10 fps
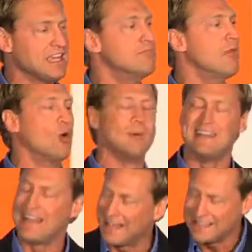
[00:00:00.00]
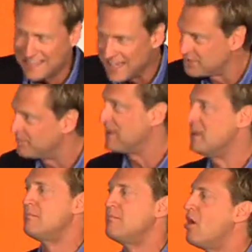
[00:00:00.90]
In a moment, not yet, but
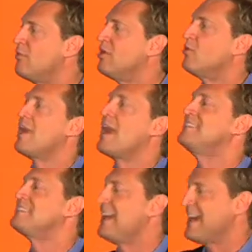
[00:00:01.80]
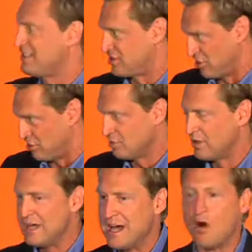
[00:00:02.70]
in a moment when I say to,
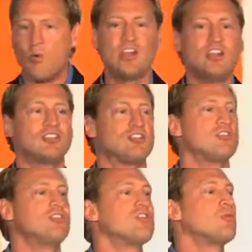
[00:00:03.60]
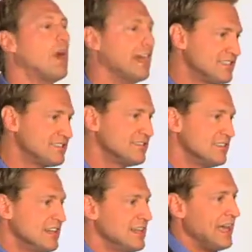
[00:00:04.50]
I want you to turn to the right.
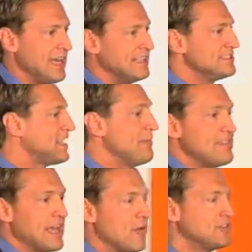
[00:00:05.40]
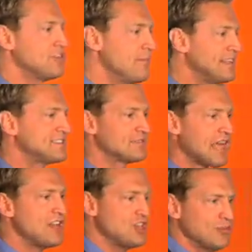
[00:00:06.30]
And same thing, I want you to make some
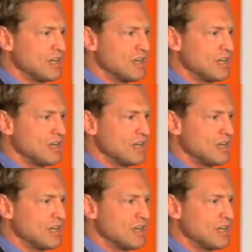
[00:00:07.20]
kind of human